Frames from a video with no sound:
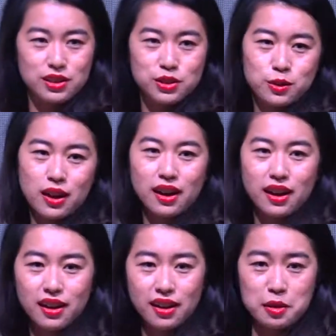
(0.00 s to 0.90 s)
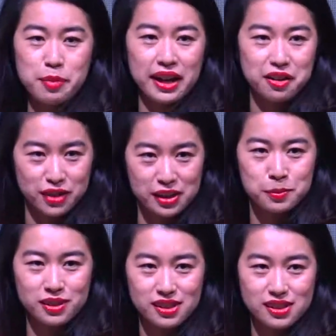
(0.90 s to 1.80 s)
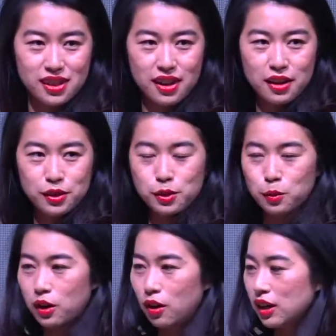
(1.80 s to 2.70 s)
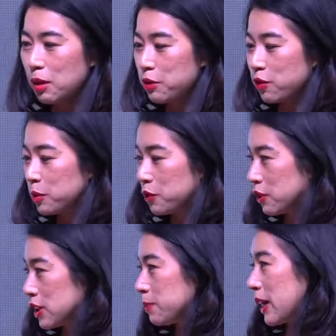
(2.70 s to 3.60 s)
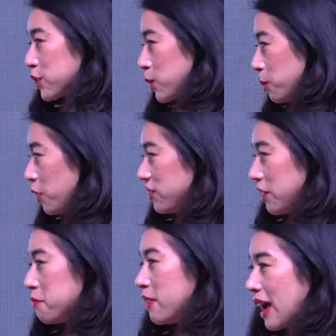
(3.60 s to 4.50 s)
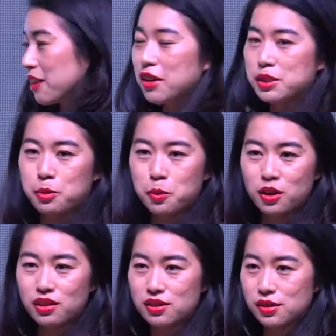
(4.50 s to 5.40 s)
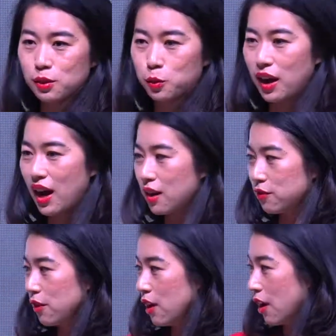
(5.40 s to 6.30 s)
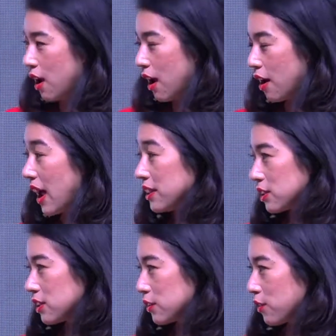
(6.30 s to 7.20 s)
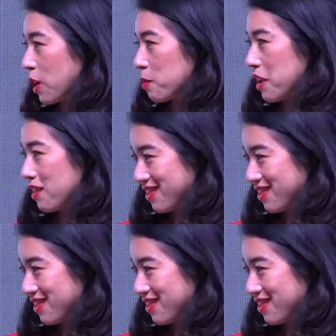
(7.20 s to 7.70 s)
into impact investments. So we're all coming from different spectrum of the impact investment world. So we have Anders from